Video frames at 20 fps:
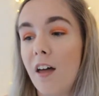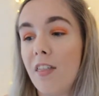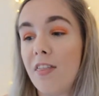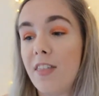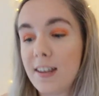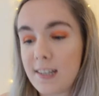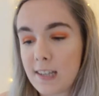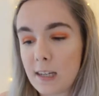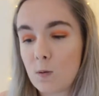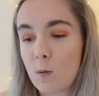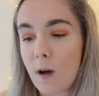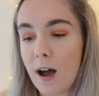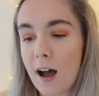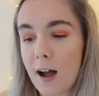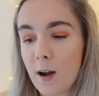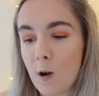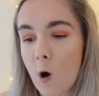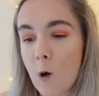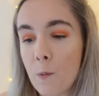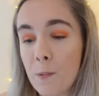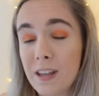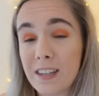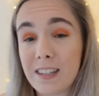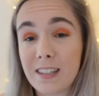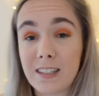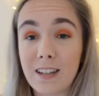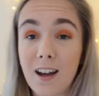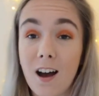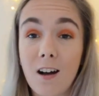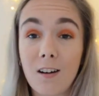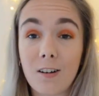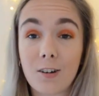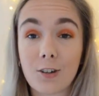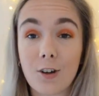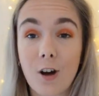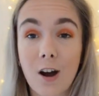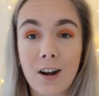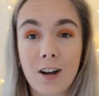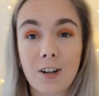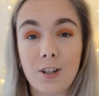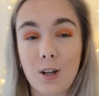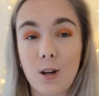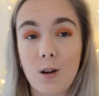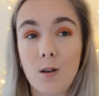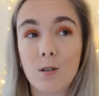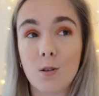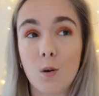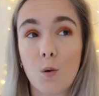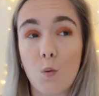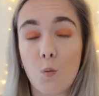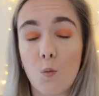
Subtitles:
this is where I got a bit stuck trying to choose